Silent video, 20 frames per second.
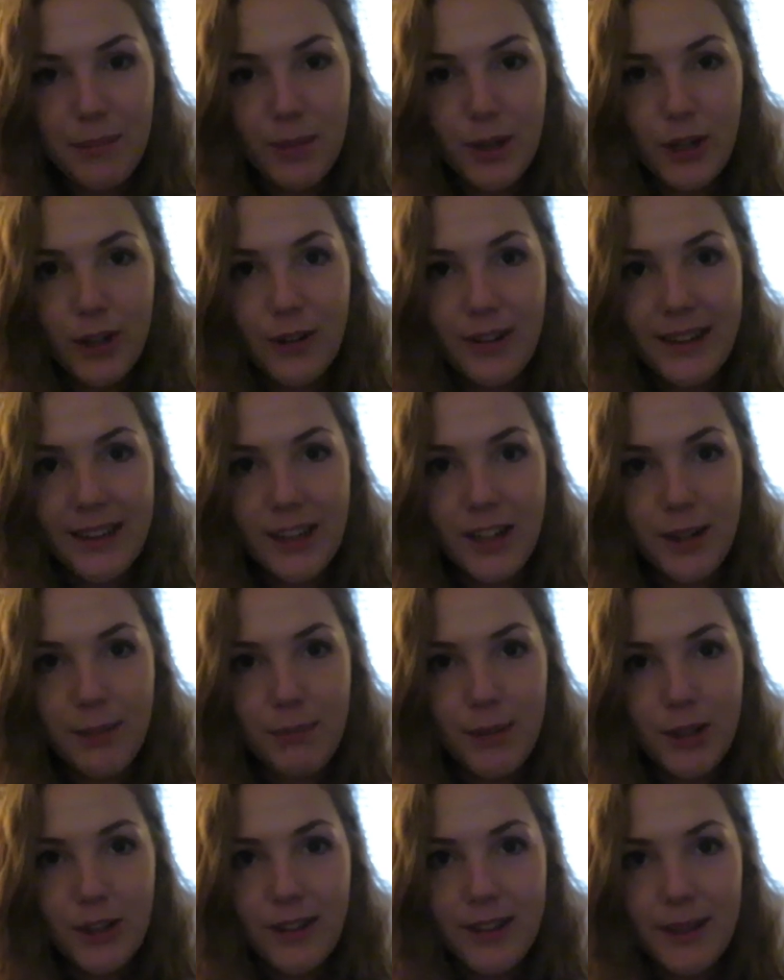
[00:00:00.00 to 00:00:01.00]
blurry, not
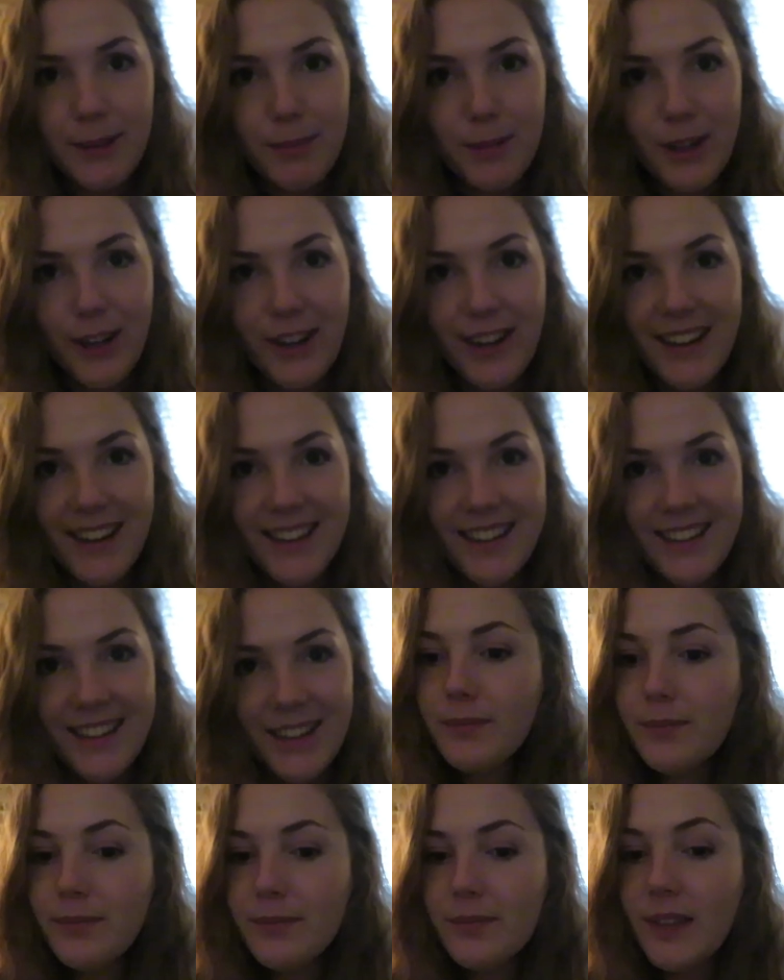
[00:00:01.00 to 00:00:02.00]
blurry, blurry.
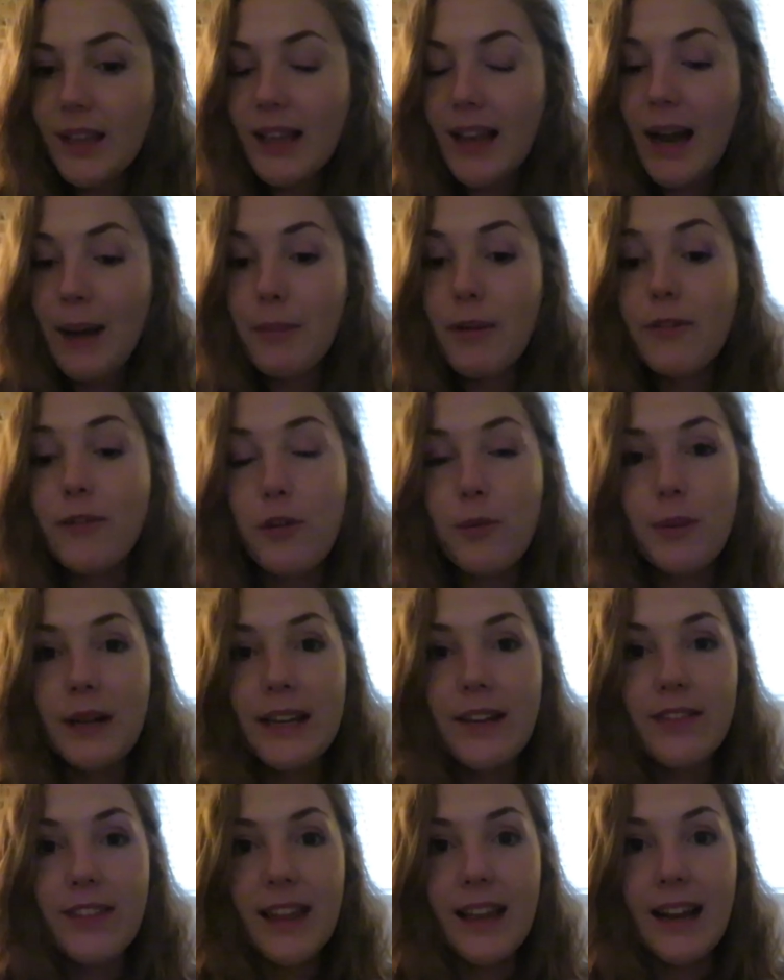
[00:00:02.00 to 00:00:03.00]
I'm a firm
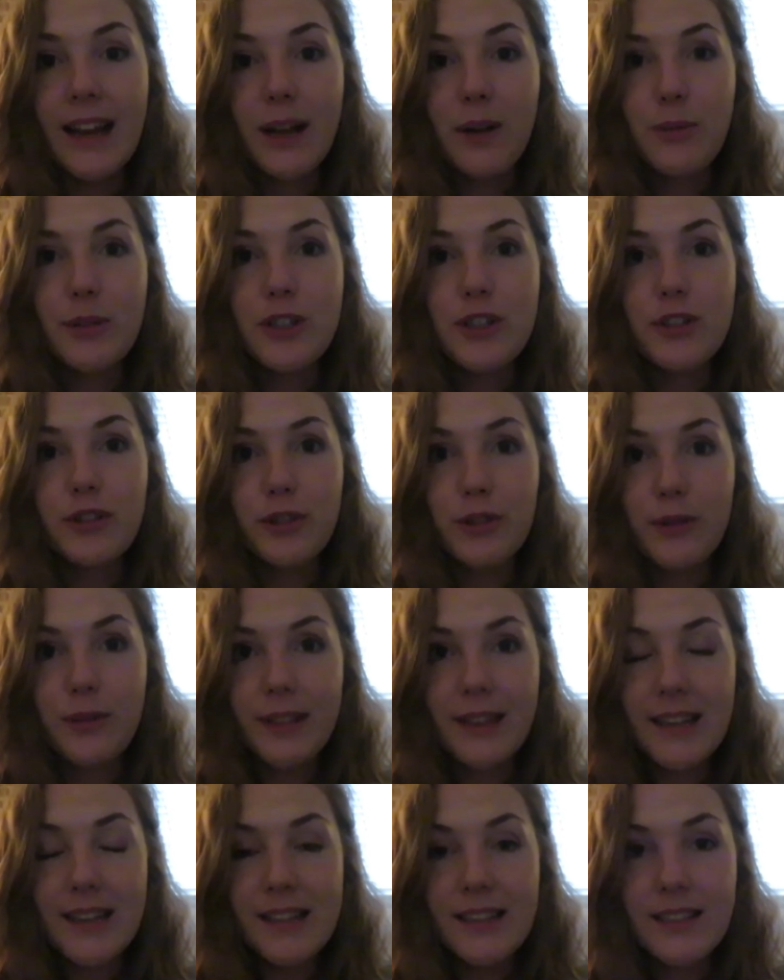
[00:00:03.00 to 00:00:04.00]
believer that like we should do
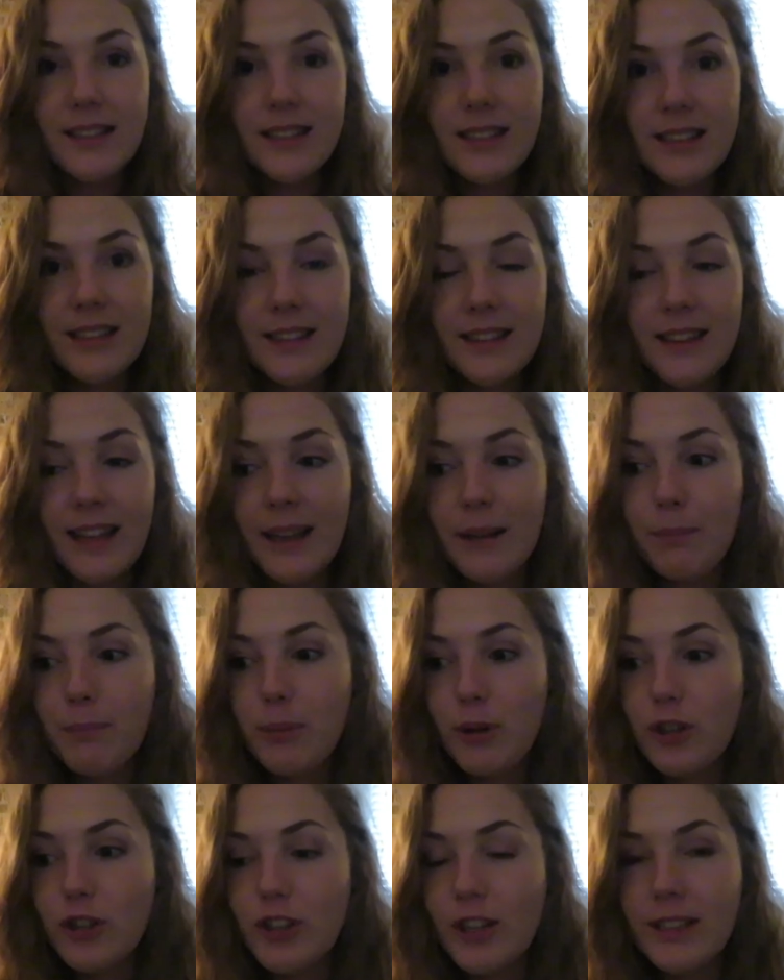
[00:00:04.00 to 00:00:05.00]
things that
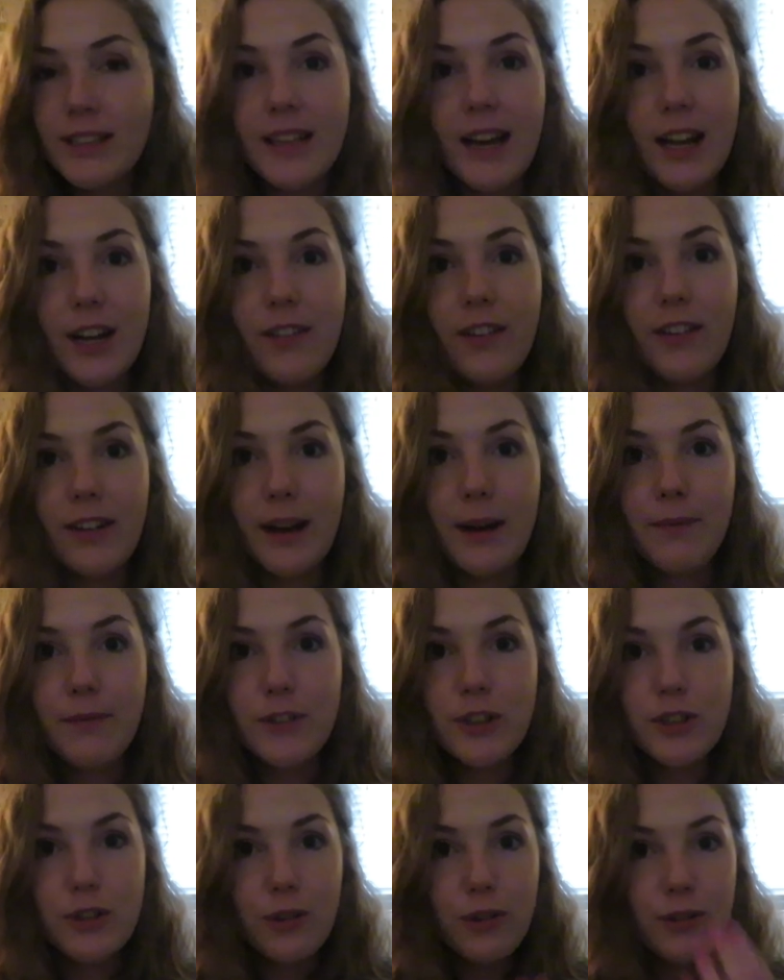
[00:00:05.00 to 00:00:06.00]
push us out of our
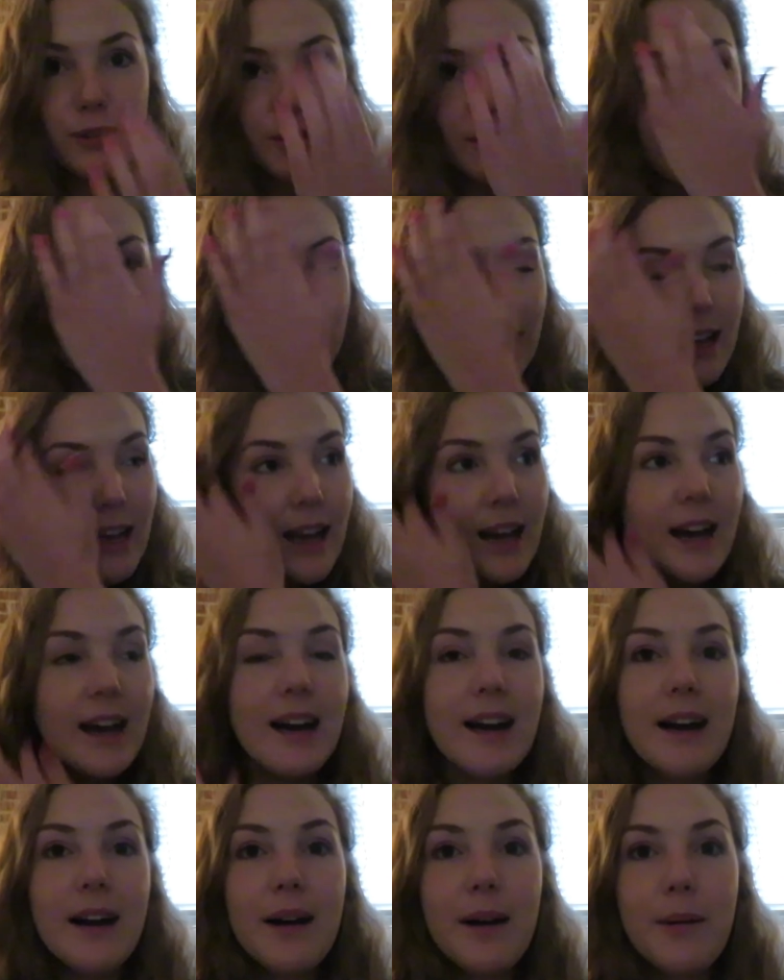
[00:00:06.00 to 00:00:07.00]
comfort zone.
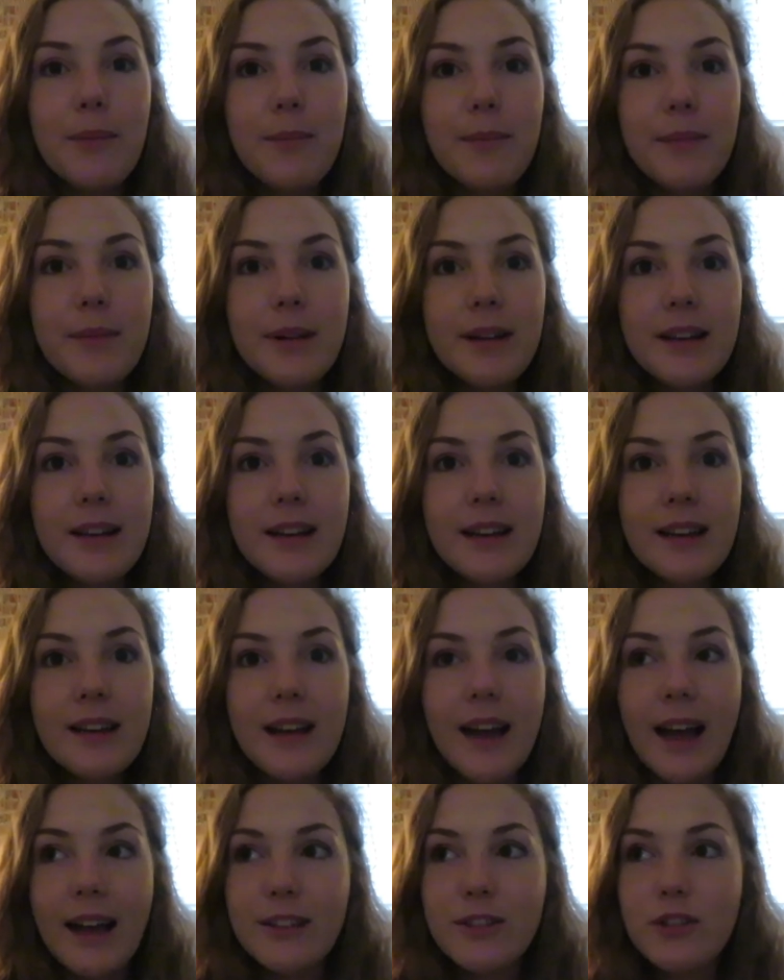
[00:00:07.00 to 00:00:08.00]

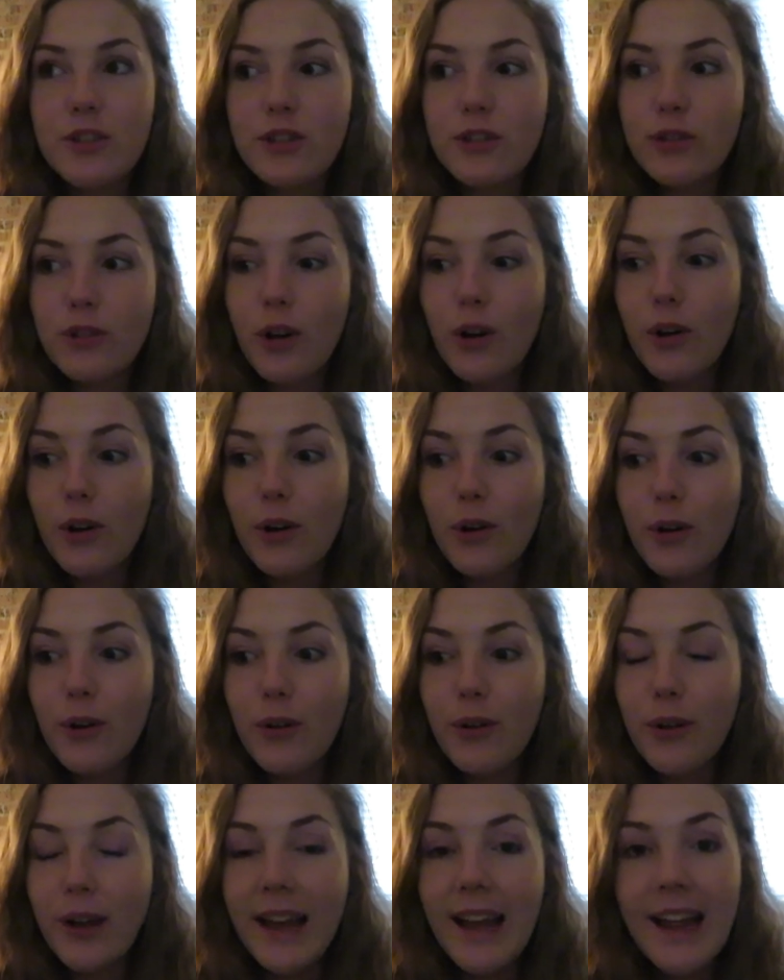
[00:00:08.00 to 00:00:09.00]
And
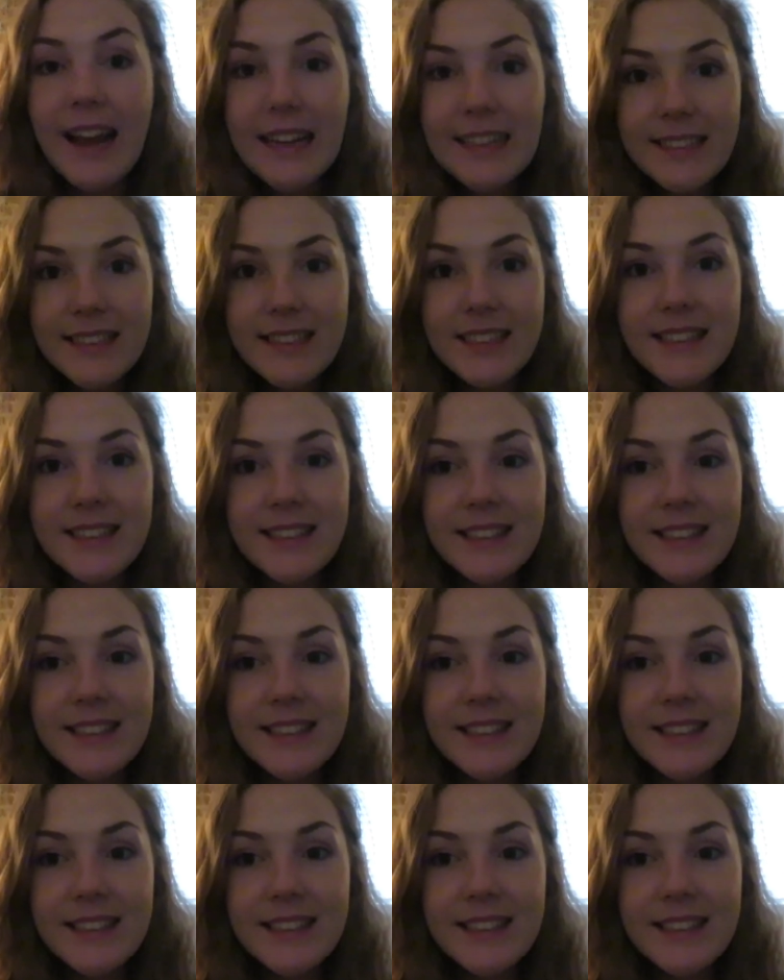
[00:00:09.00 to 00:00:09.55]
so hence